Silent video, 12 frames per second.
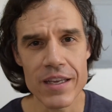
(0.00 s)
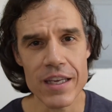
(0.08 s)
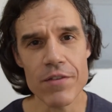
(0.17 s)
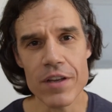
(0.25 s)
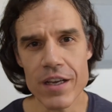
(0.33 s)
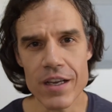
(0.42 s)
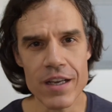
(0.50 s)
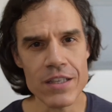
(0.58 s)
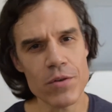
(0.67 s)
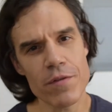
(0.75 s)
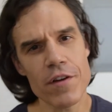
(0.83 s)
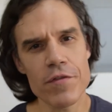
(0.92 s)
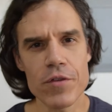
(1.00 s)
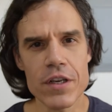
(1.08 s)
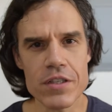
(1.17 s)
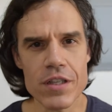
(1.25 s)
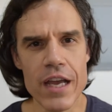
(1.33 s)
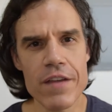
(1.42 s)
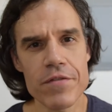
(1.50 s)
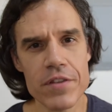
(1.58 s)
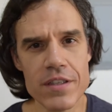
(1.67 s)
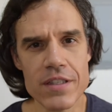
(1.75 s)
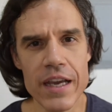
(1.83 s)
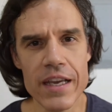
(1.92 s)
Give it a sort of a fresh life for
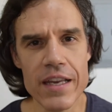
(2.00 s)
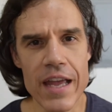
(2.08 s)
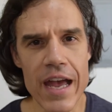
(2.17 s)
the second